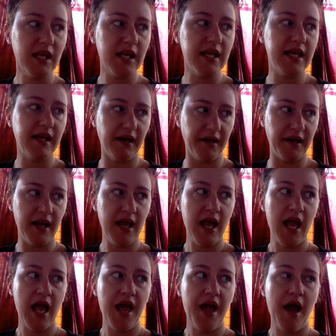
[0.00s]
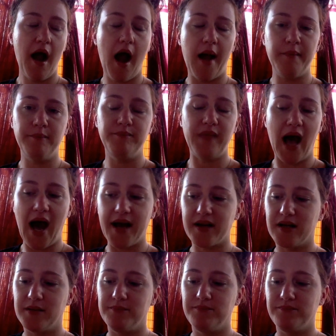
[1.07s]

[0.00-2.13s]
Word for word: and I'm not a.